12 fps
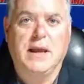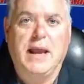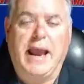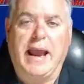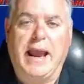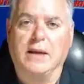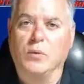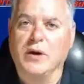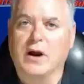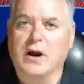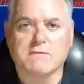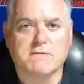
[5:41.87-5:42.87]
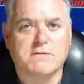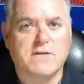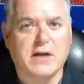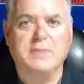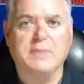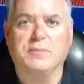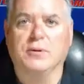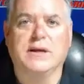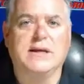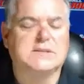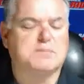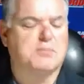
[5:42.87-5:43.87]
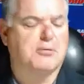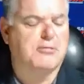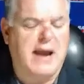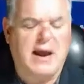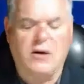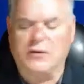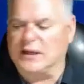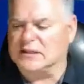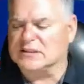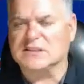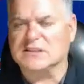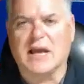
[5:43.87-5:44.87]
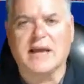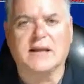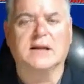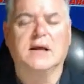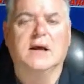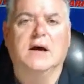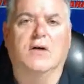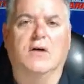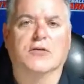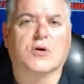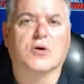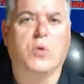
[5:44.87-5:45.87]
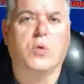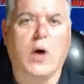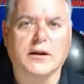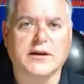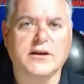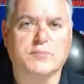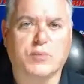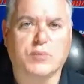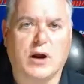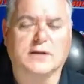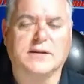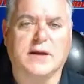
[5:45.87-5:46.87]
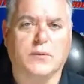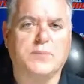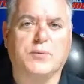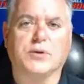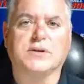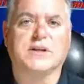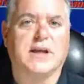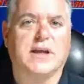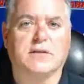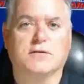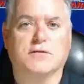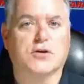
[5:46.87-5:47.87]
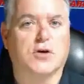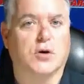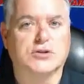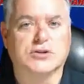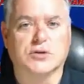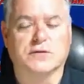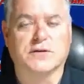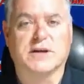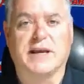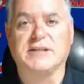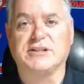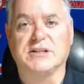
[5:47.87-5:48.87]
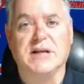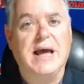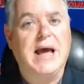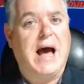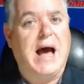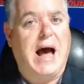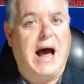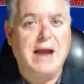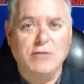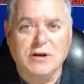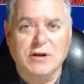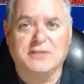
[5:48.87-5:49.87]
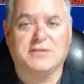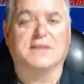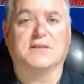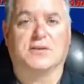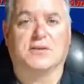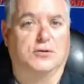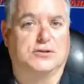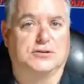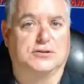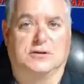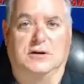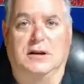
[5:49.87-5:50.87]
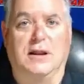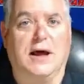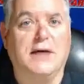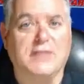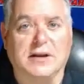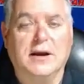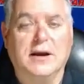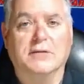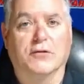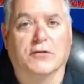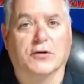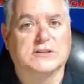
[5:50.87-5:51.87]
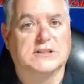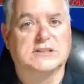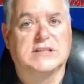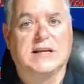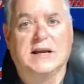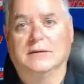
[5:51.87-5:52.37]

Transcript: And we are very pleased, proud, excited over the quality of product that we put together for coach certification. I really think the coaches are going to love it versus,